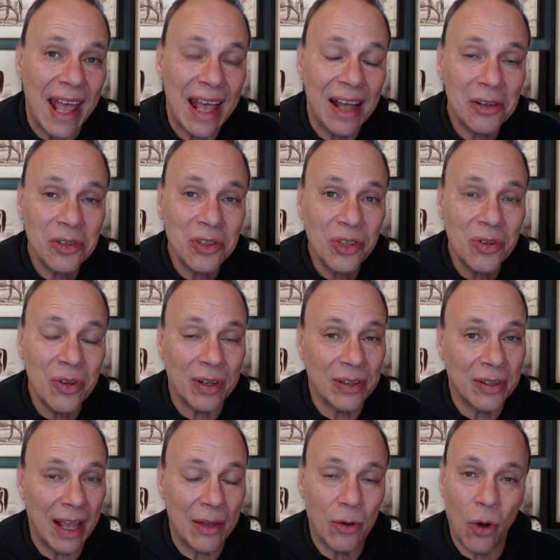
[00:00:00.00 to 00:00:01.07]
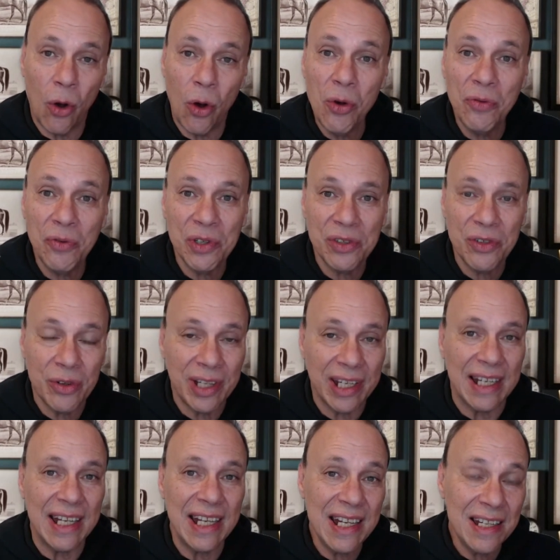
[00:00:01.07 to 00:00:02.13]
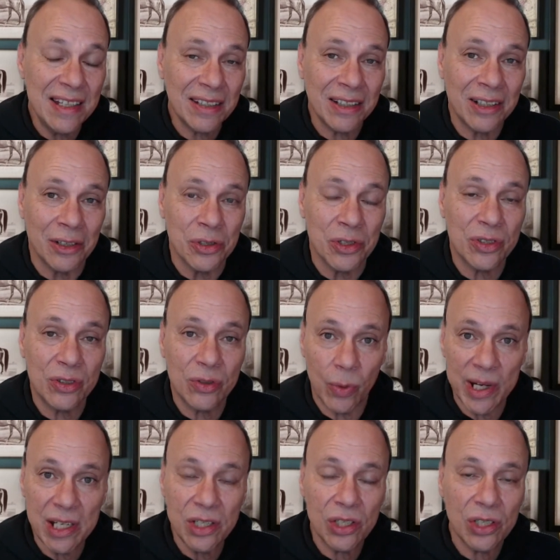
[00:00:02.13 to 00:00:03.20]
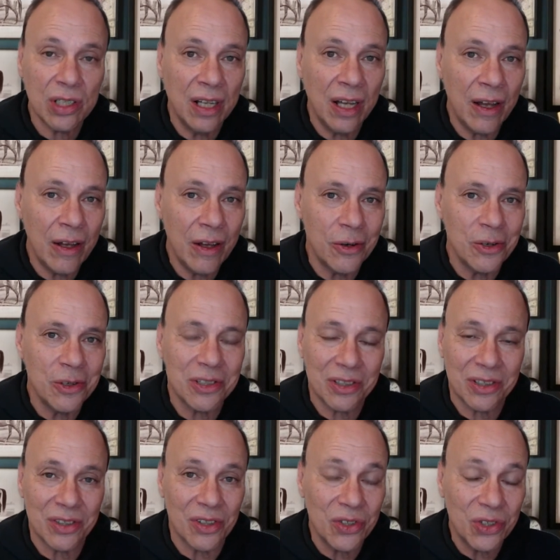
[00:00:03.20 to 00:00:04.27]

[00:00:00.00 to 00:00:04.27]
over to the East Coast, switched coasts.